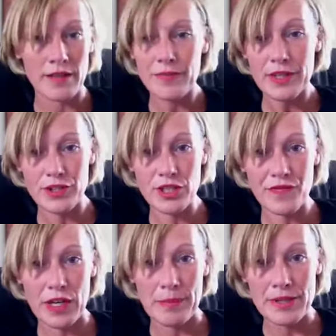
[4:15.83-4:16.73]
It's just
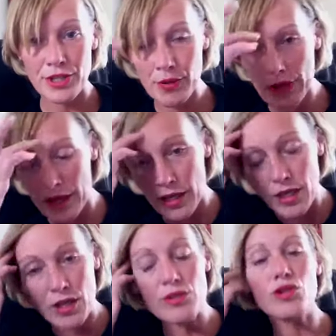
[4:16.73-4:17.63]
flipping do it. You
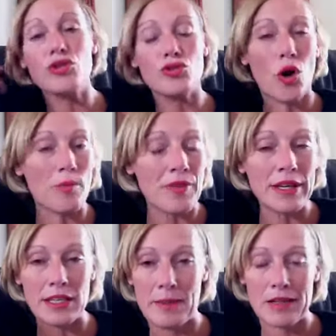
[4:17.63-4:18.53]
know, stop
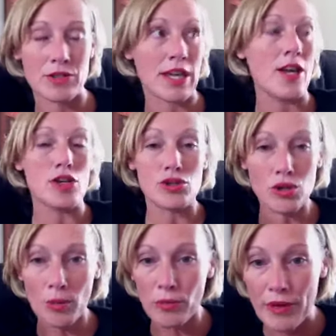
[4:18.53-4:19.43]
thinking about it.
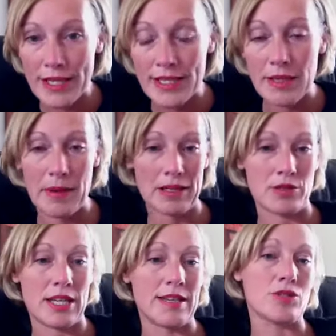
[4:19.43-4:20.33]
Stop reading
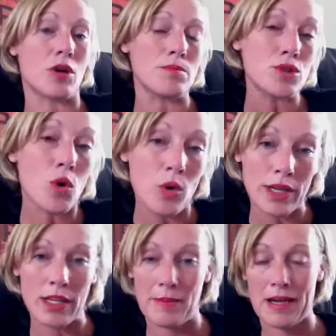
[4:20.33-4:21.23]
about it. Stop
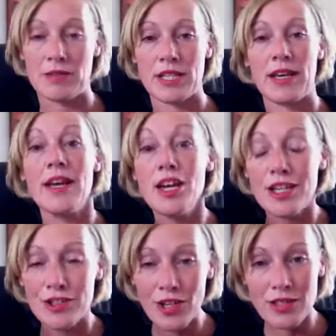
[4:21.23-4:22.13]
talking about it.
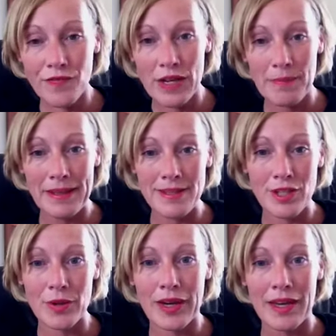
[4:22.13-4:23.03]
Just flipping
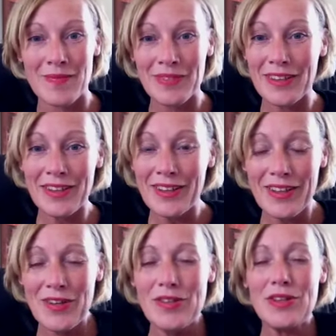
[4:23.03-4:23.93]
do it.
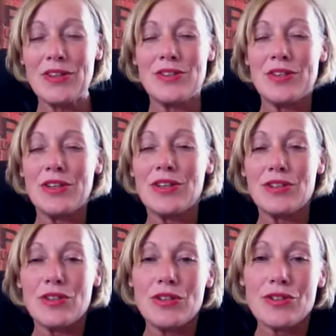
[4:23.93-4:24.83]
You know, that
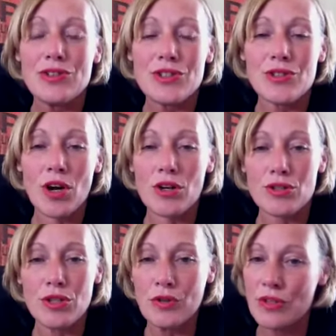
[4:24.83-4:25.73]
you're stuck
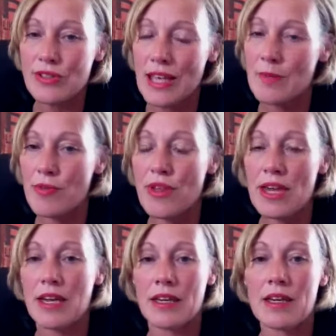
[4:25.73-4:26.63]
doing the same
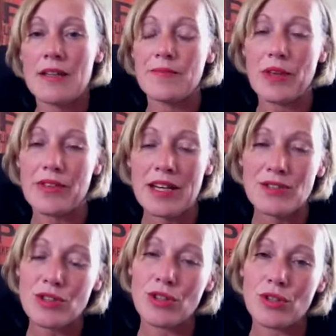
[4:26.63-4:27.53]
thing, and
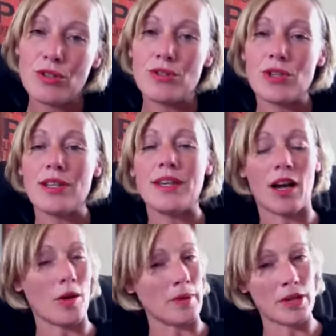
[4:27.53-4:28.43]
that's usually
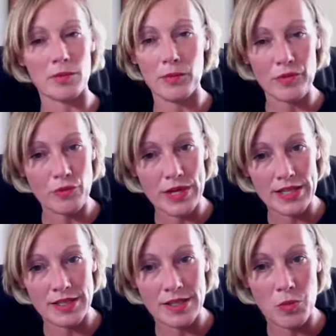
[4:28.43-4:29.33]
coming up with
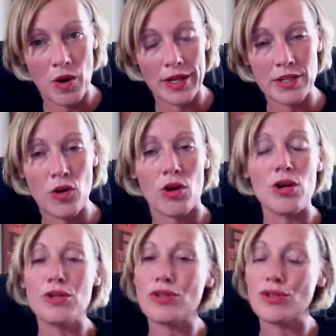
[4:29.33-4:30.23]
reasons why not.
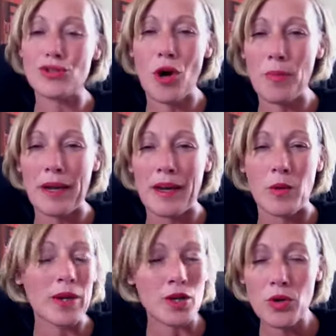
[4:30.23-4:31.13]
So stop it.
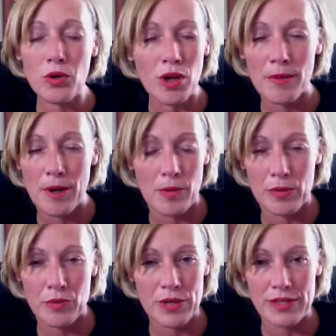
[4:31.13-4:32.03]
We could all come up
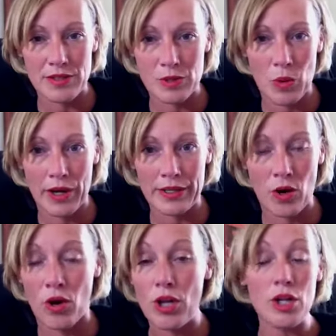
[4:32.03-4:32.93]
with reasons why
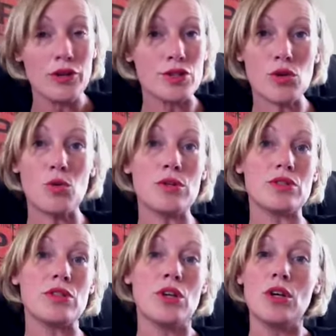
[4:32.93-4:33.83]
not. There's
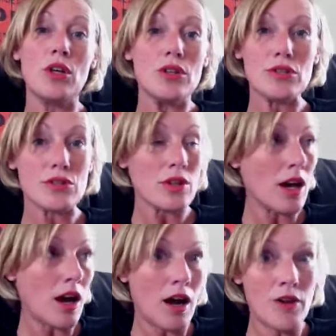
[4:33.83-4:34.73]

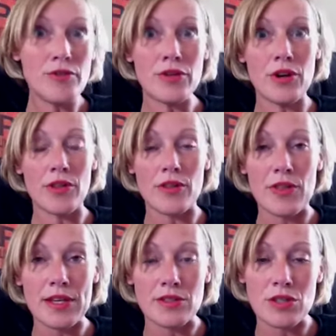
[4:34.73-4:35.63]
100 other
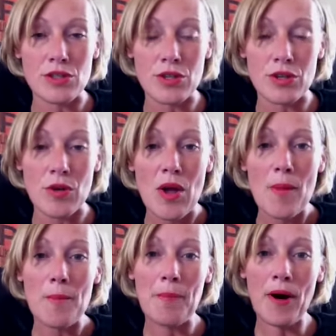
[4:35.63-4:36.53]
things to do.
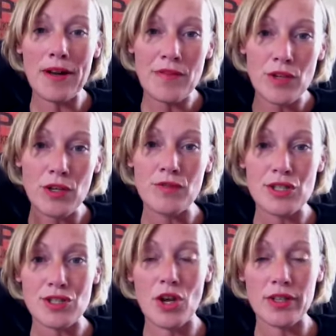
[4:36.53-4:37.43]
But if you've
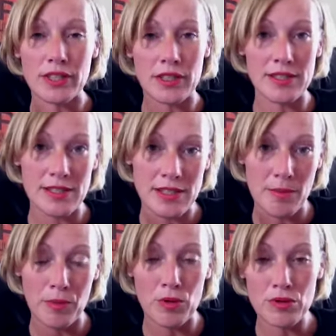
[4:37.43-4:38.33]
decided this is
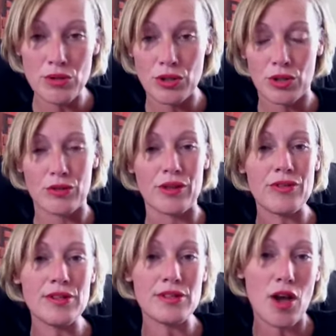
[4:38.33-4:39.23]
important to you, then
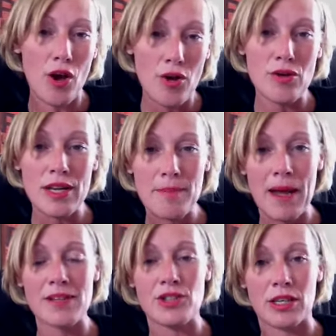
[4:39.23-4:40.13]
this only
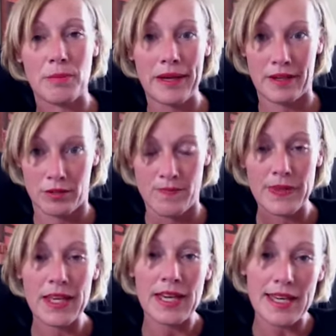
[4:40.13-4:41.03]
magic pill
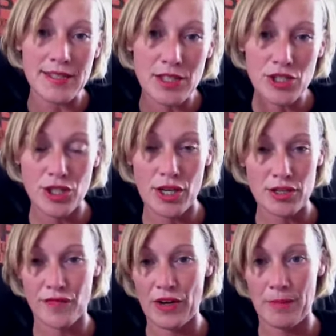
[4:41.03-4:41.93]
is to
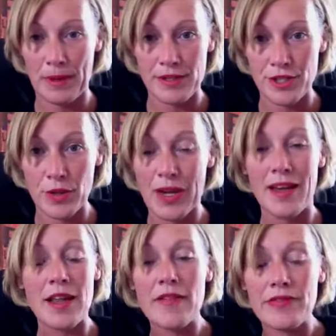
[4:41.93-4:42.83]
just flip and do it.
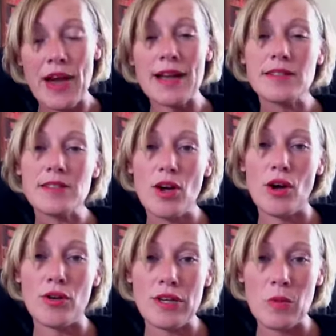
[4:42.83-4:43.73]
That's the
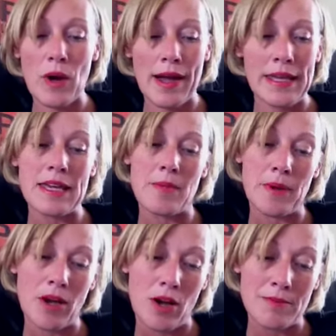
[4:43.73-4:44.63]
only way it
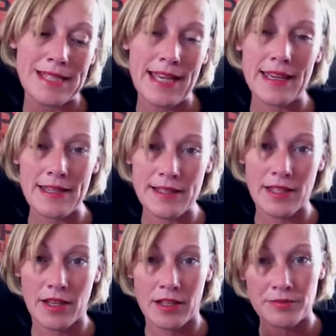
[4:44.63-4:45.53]
becomes
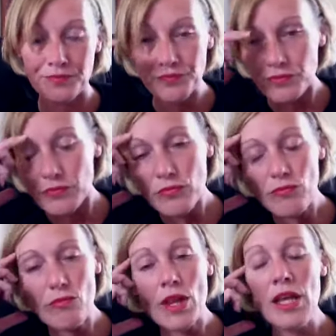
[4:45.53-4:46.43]
easier.
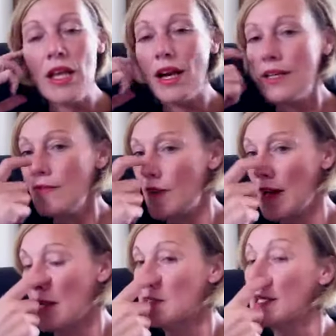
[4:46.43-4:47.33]
And in
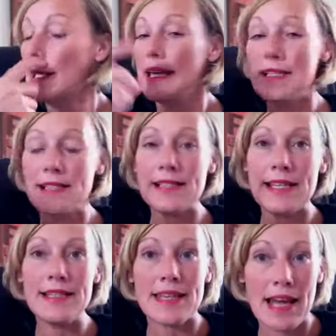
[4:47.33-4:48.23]
fact, it's as
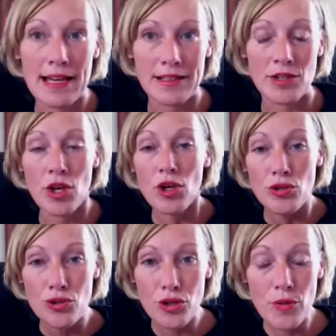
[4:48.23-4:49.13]
easy as
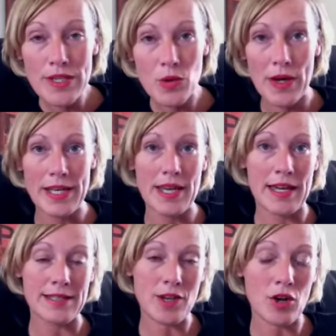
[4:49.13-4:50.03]
do it
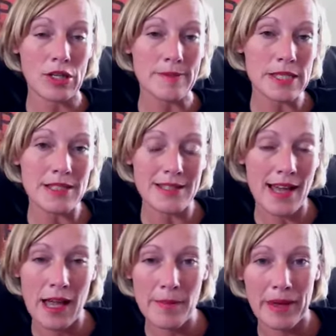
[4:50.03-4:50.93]
28 times and it's
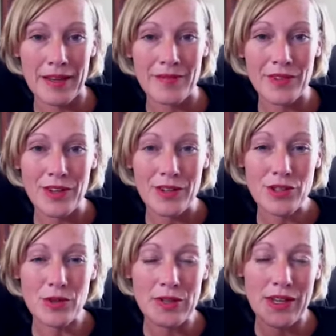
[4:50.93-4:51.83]
a habit.
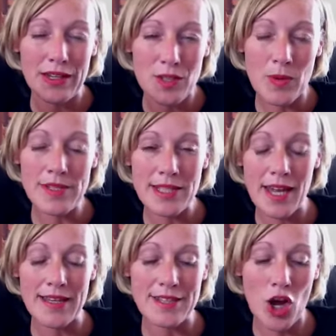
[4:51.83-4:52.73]
Do it
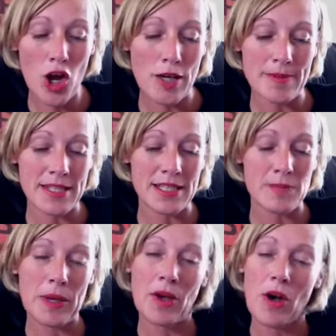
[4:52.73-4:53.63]
28 times and it's
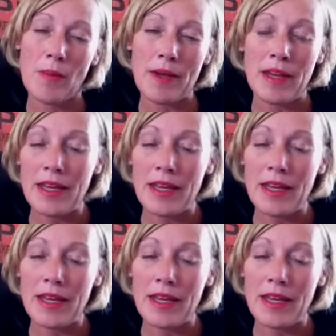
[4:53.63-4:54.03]
become